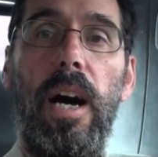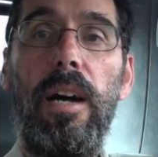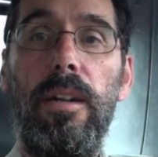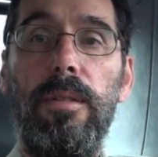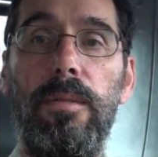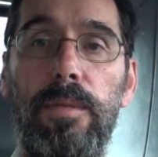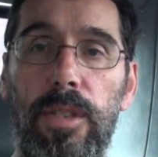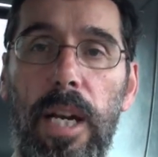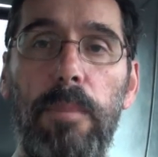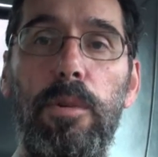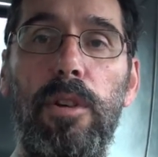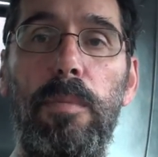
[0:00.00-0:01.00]
I'll
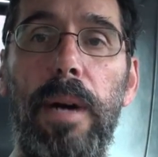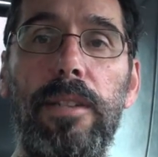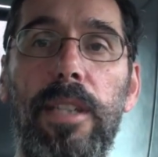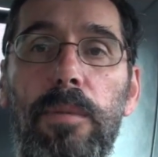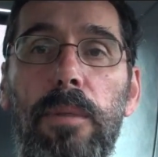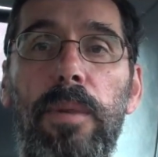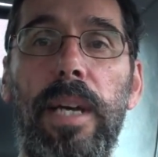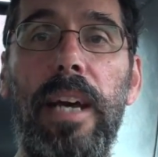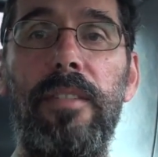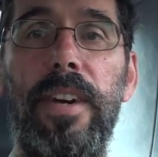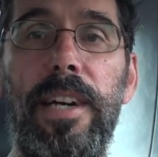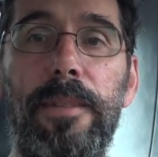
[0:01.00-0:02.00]
say more about it when we
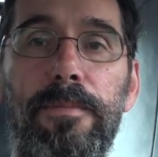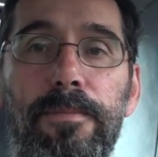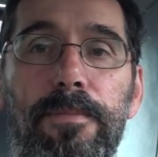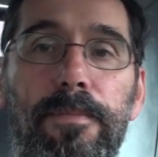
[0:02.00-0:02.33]
get there.